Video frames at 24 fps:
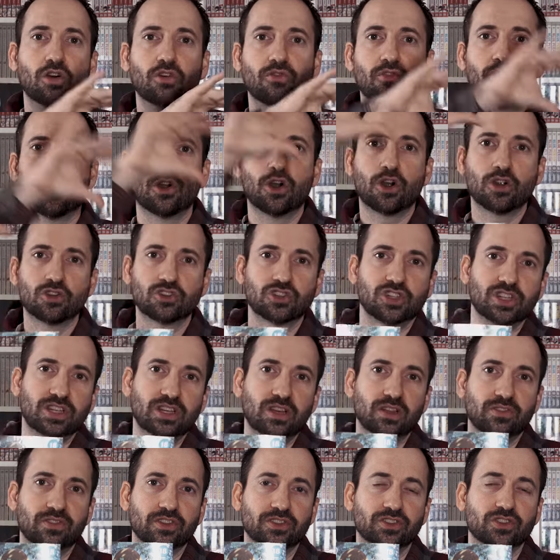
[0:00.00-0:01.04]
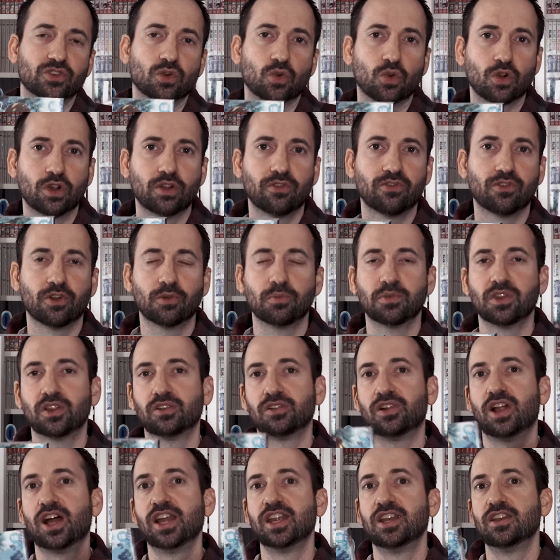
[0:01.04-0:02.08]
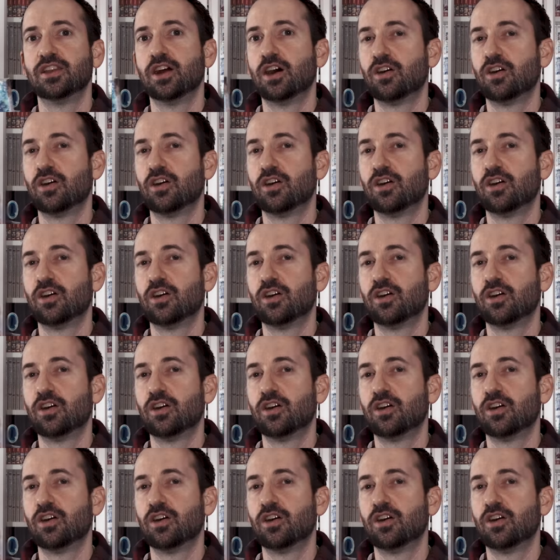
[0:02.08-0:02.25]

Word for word: overarching of the story from the light